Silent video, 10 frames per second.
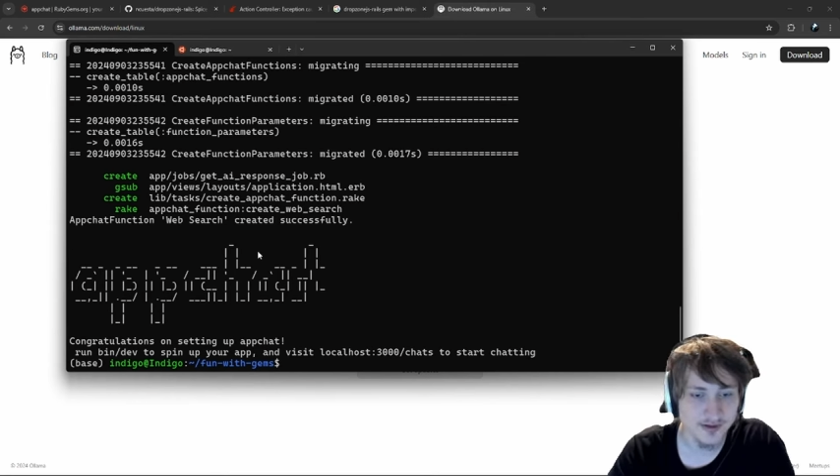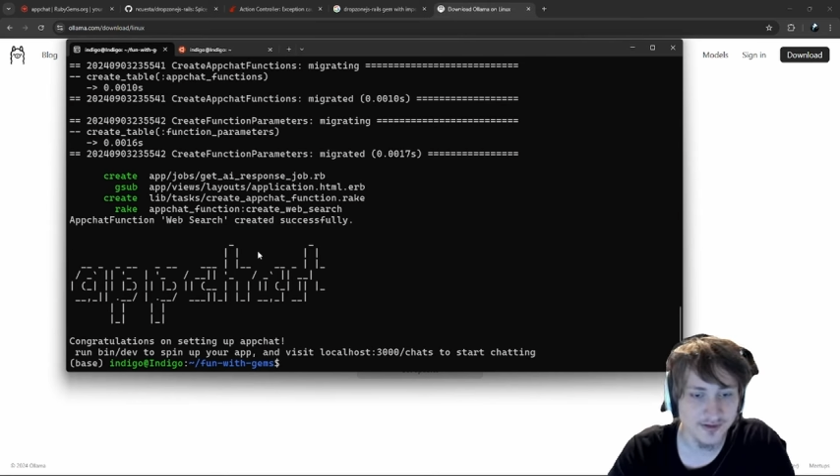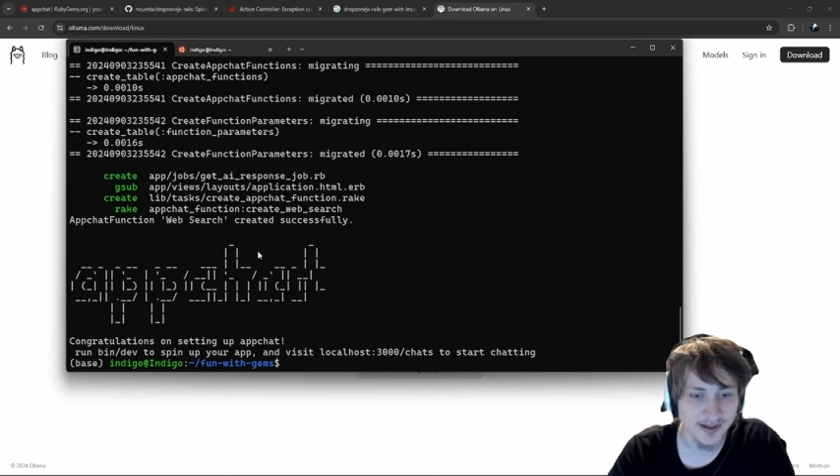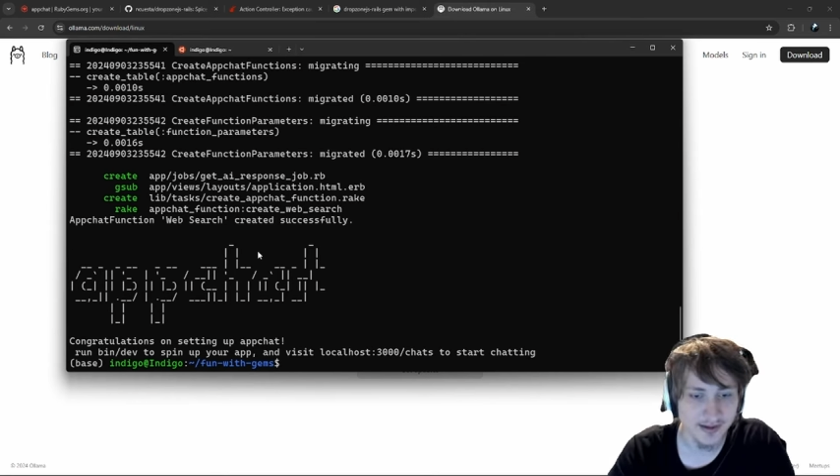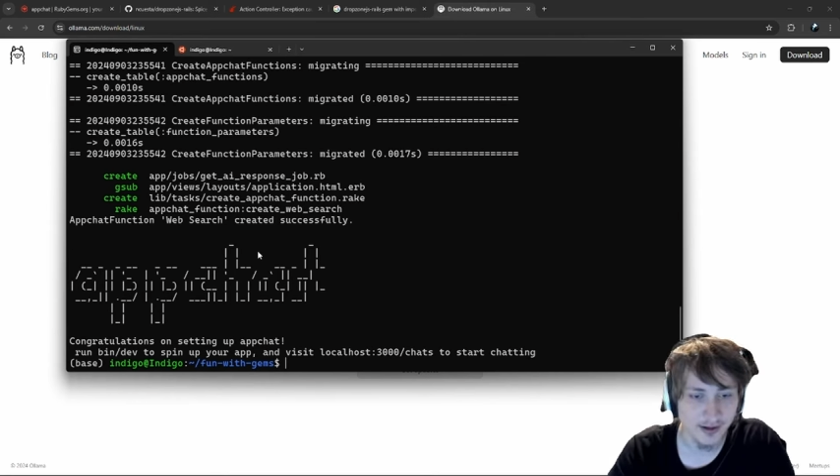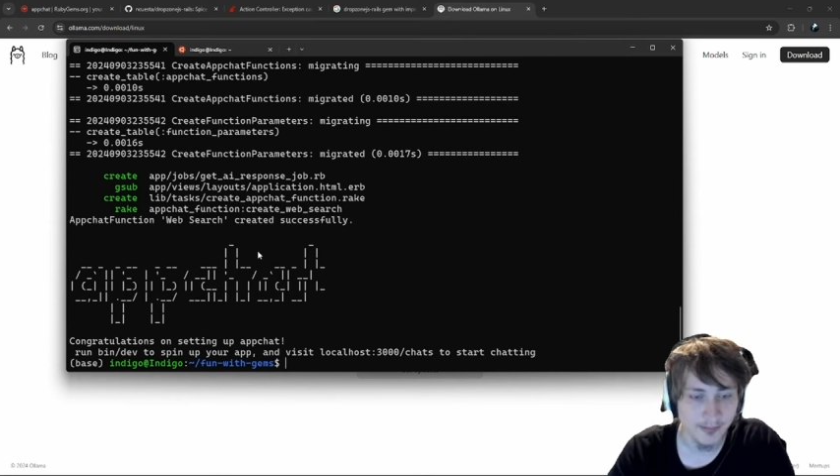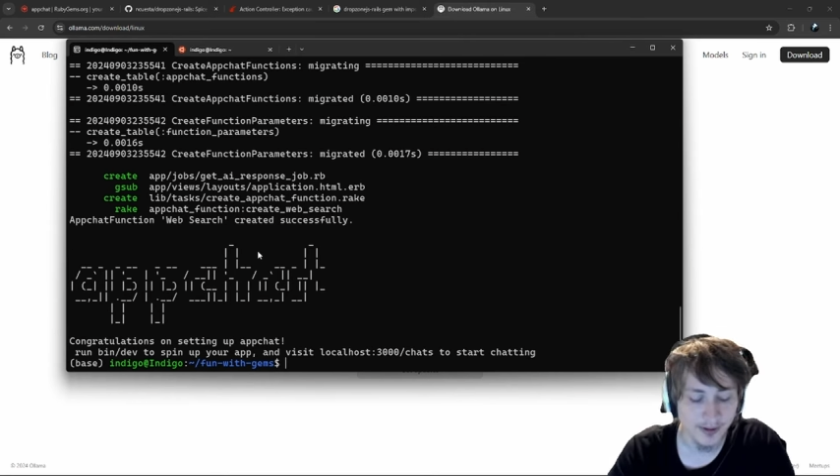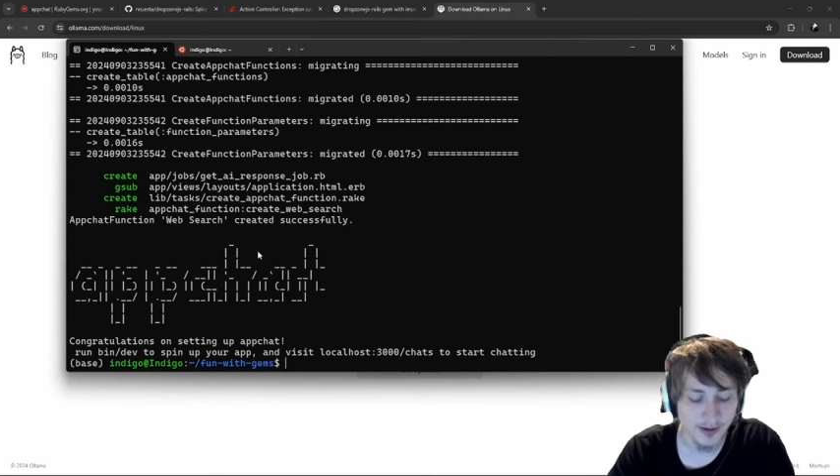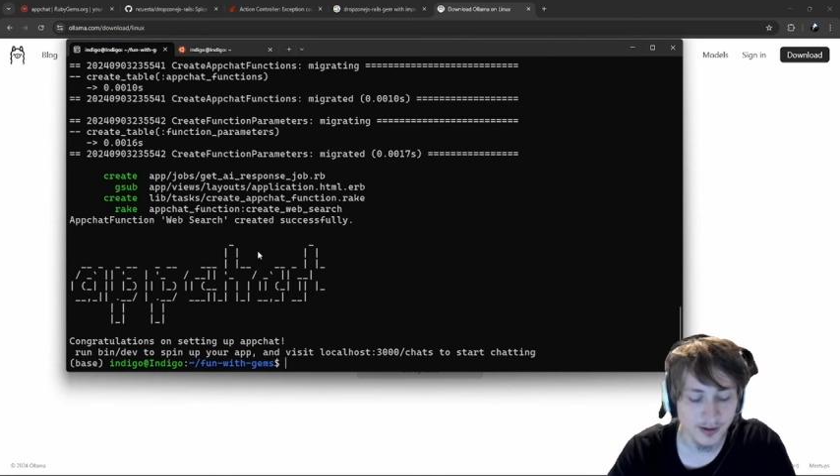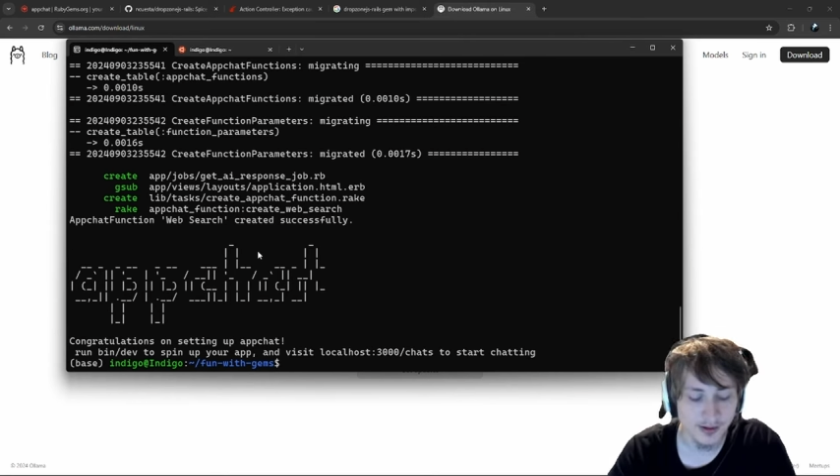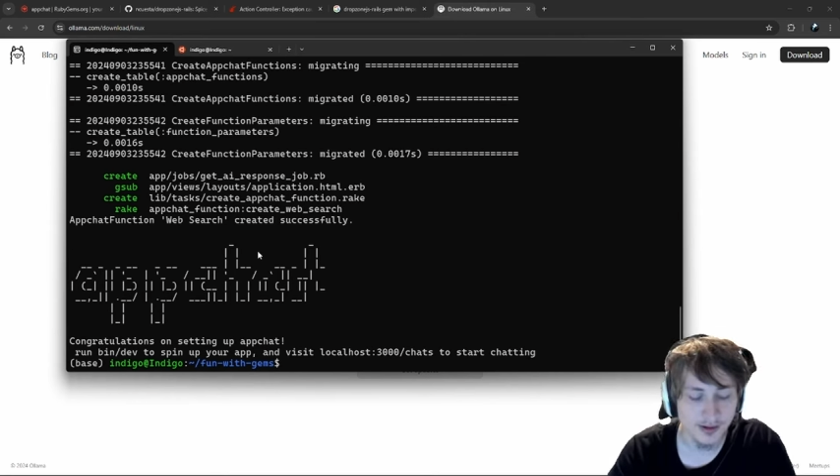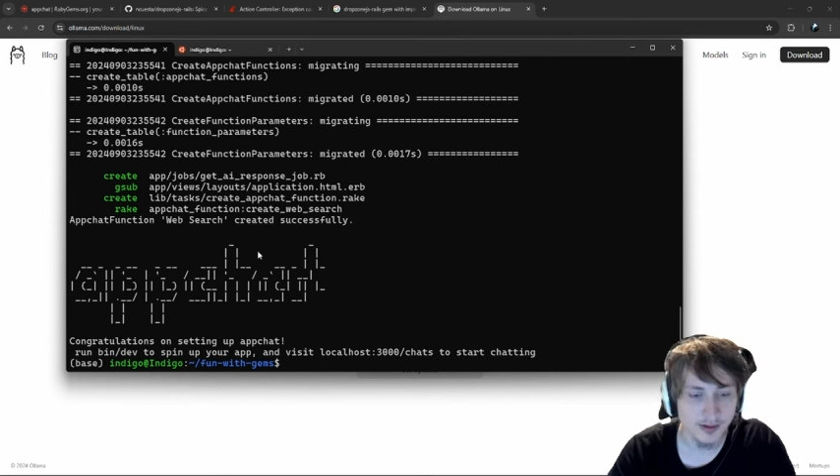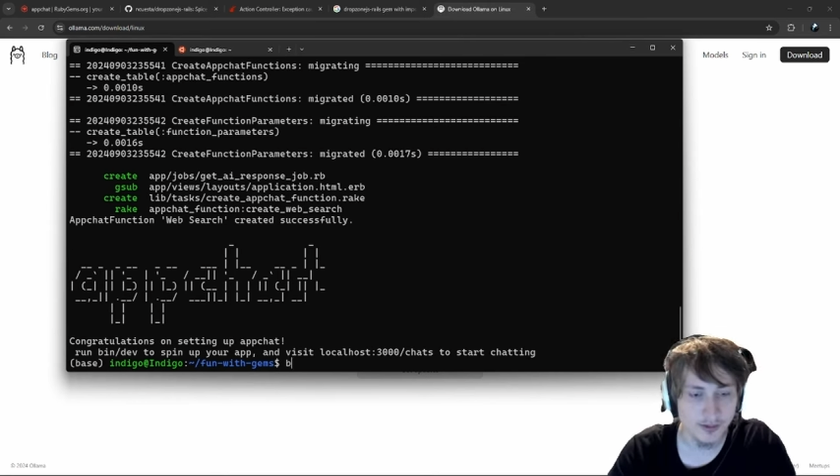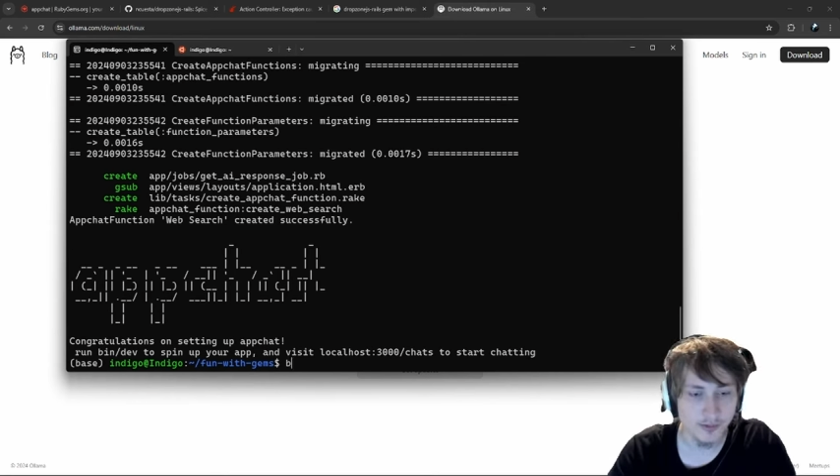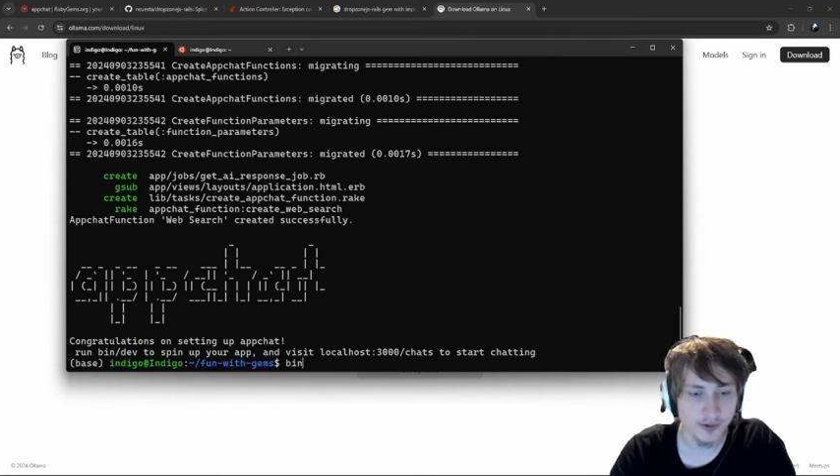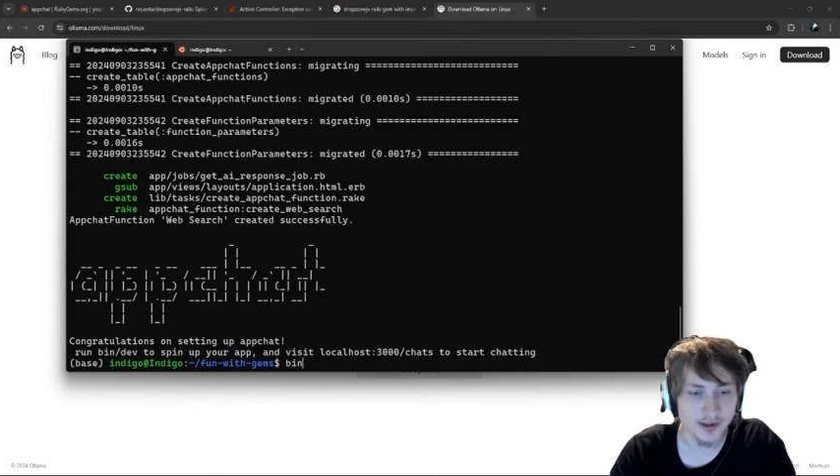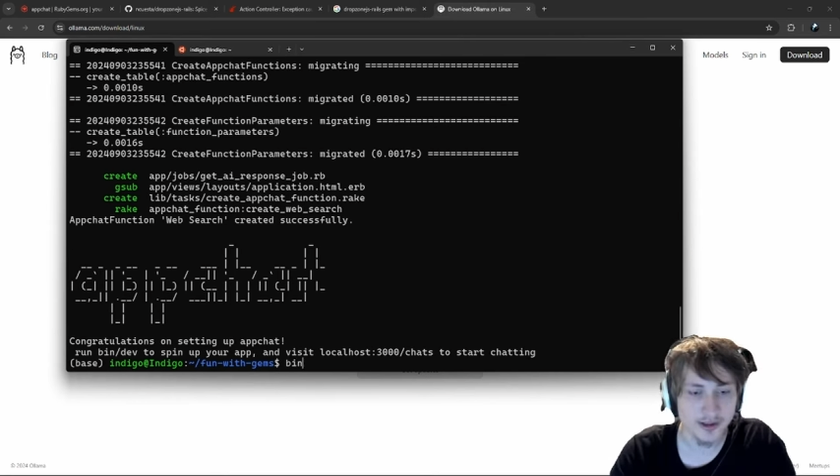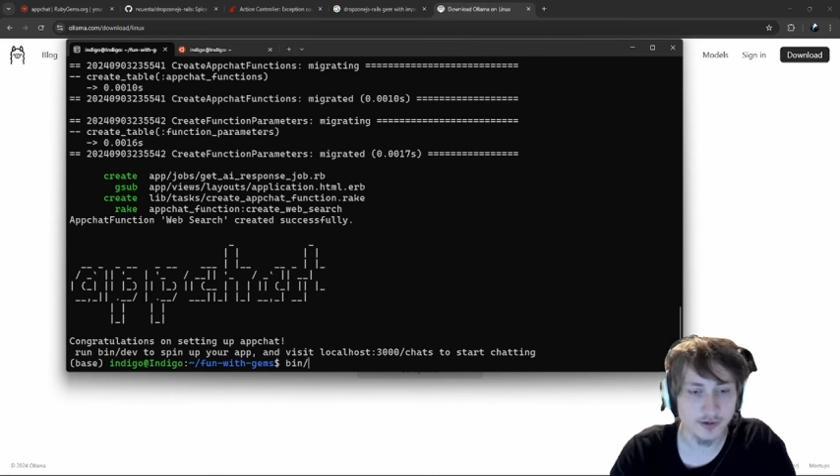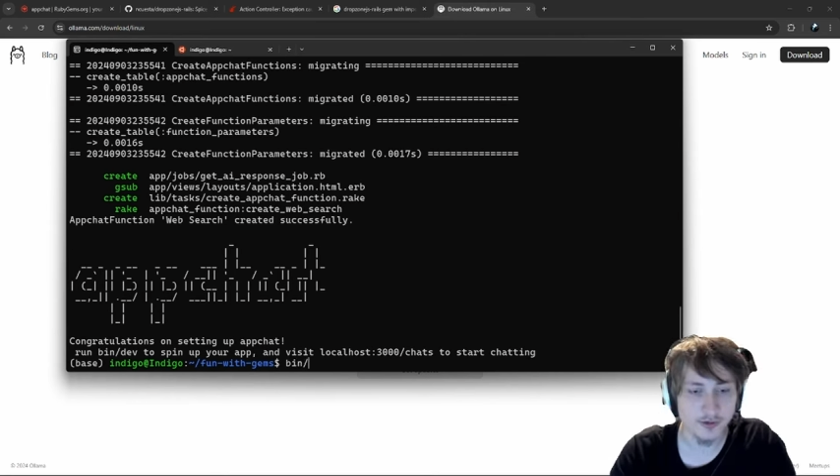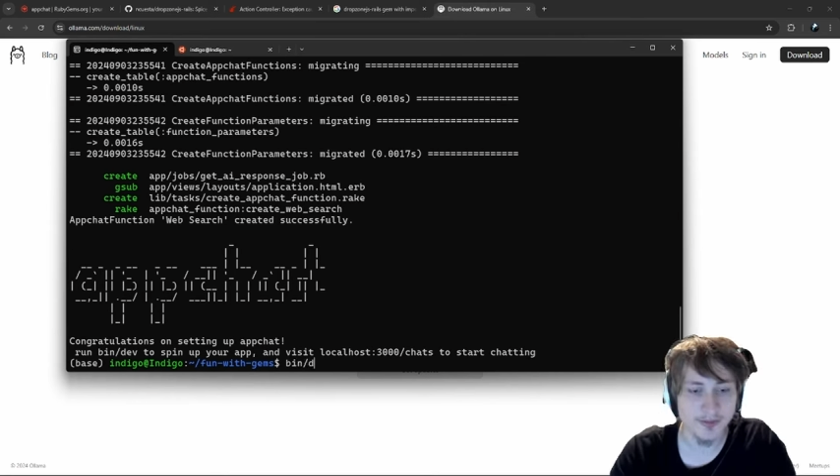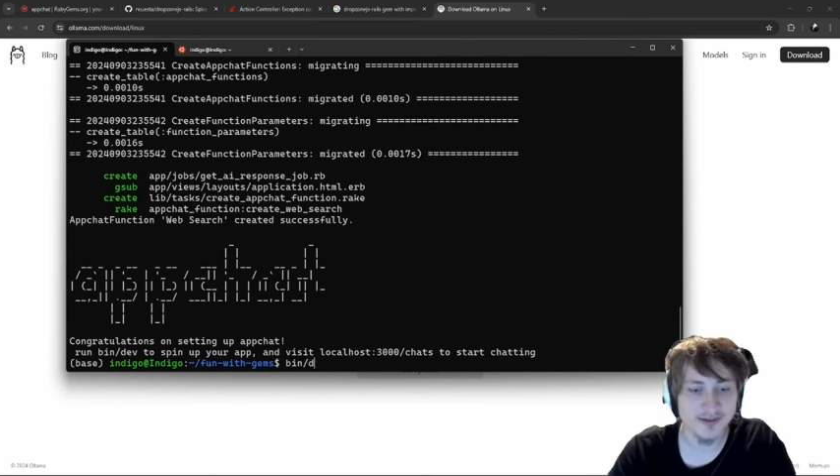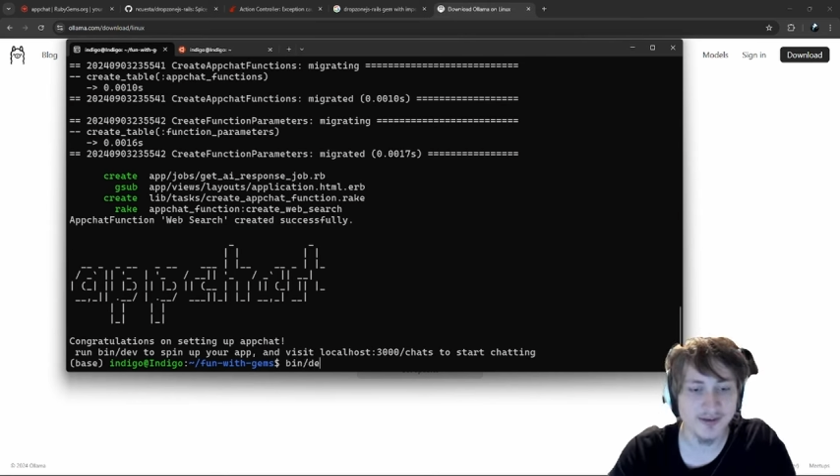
set up, we're going to use bin